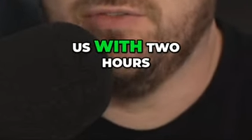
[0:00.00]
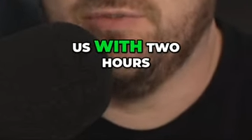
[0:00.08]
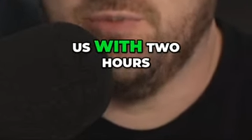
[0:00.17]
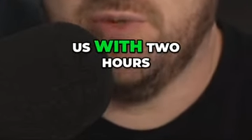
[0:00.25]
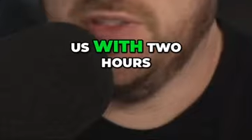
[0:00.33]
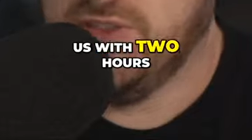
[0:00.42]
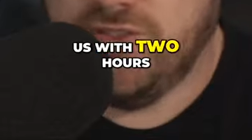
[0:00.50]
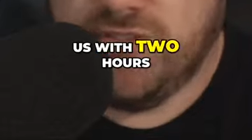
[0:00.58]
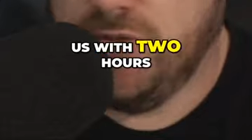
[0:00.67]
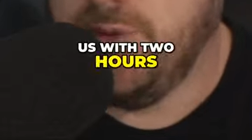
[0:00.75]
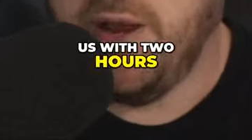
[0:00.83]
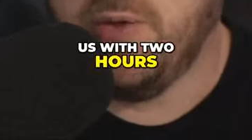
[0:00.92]
with
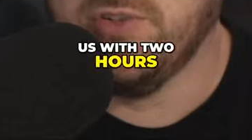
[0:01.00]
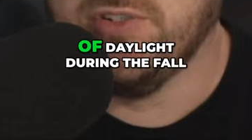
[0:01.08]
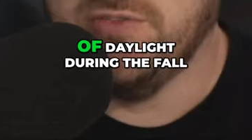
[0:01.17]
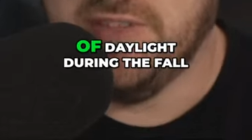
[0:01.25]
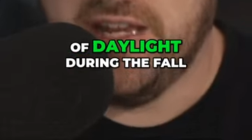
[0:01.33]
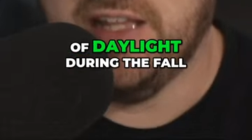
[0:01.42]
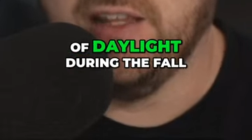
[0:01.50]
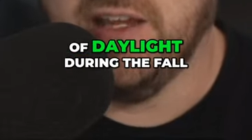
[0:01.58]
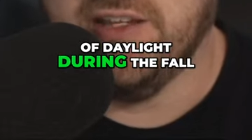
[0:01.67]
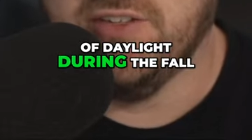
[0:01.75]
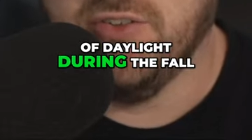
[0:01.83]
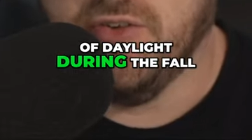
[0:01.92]
two hours of
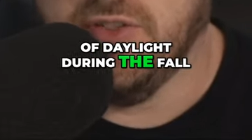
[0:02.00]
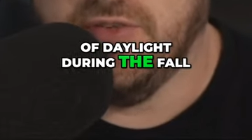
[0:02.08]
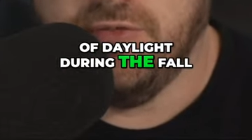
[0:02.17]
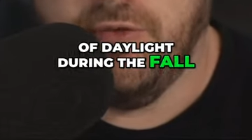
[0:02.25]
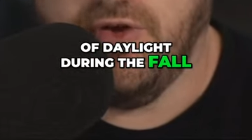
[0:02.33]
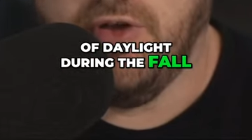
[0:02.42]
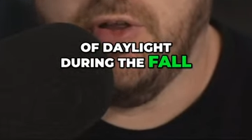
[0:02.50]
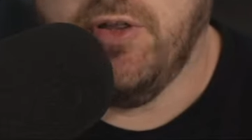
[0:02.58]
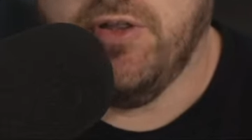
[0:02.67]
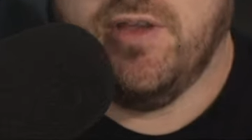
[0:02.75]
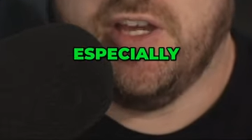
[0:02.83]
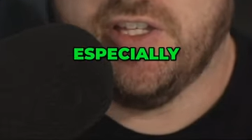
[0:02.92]
daylight during the fall.
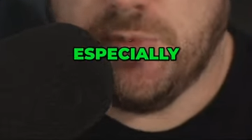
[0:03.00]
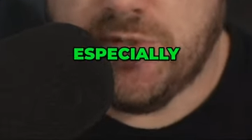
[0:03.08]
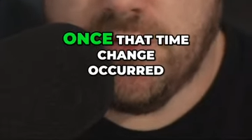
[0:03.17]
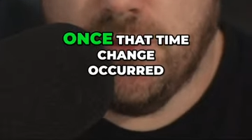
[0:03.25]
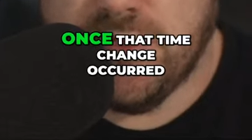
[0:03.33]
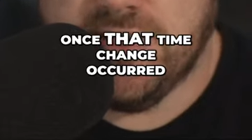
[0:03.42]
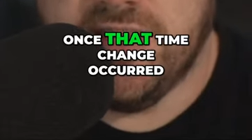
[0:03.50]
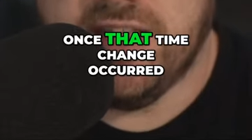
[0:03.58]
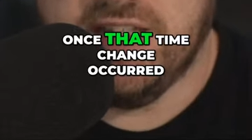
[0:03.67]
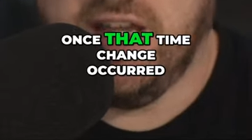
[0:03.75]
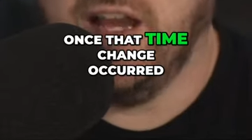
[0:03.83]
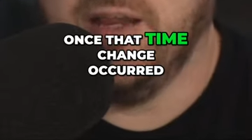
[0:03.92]
Especially once
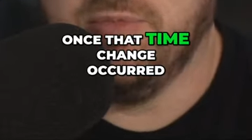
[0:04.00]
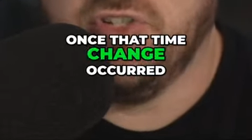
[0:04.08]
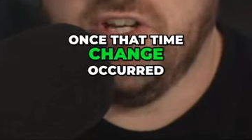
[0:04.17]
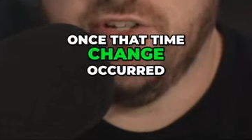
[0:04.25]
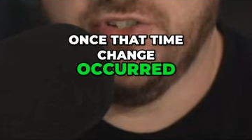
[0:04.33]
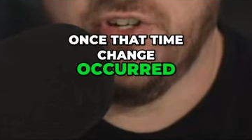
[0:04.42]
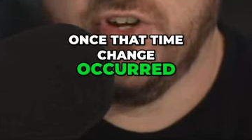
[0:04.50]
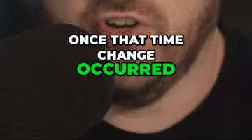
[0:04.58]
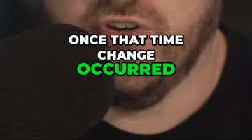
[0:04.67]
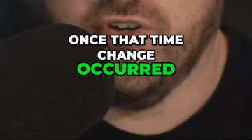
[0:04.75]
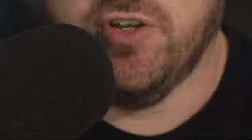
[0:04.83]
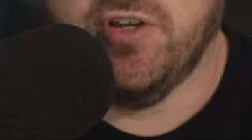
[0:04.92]
that time change
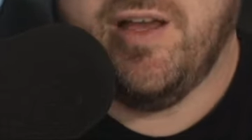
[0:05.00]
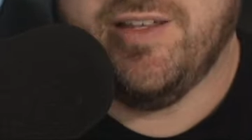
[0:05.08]
occurred.